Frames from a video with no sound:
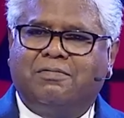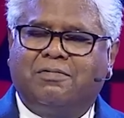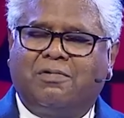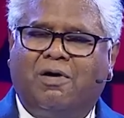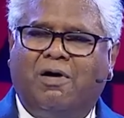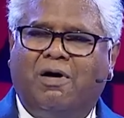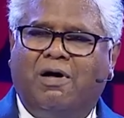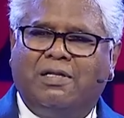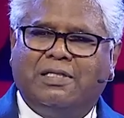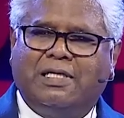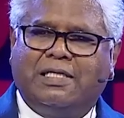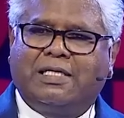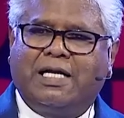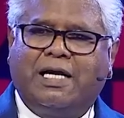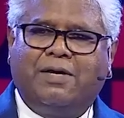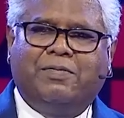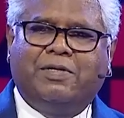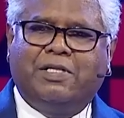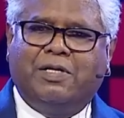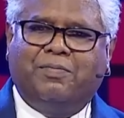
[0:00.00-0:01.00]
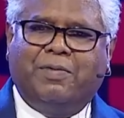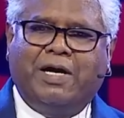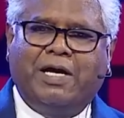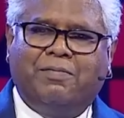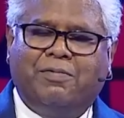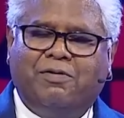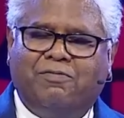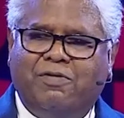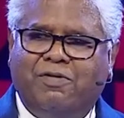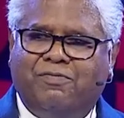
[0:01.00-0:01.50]
all the time in the
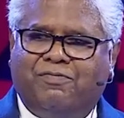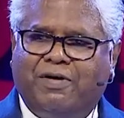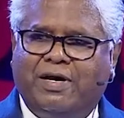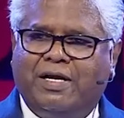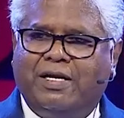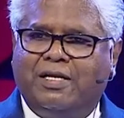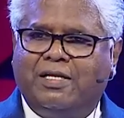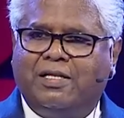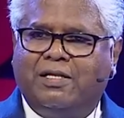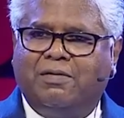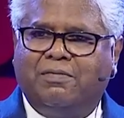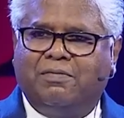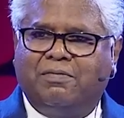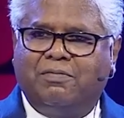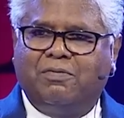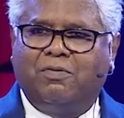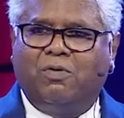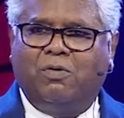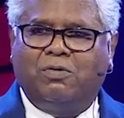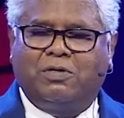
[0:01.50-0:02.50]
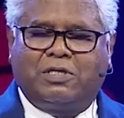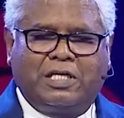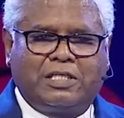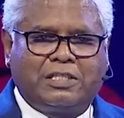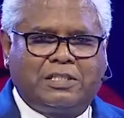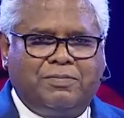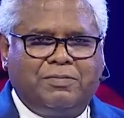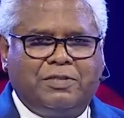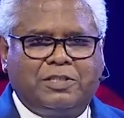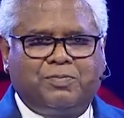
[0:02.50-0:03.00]
Bible we find, in the Old
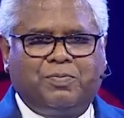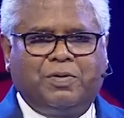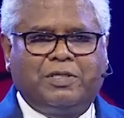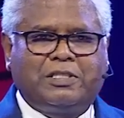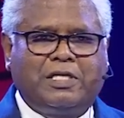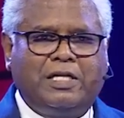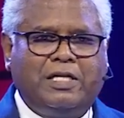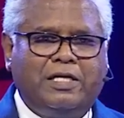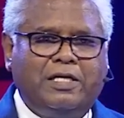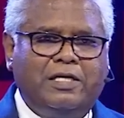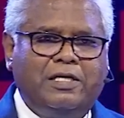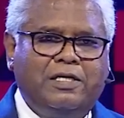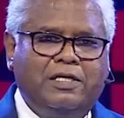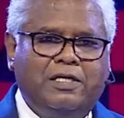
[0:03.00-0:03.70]
Testament especially,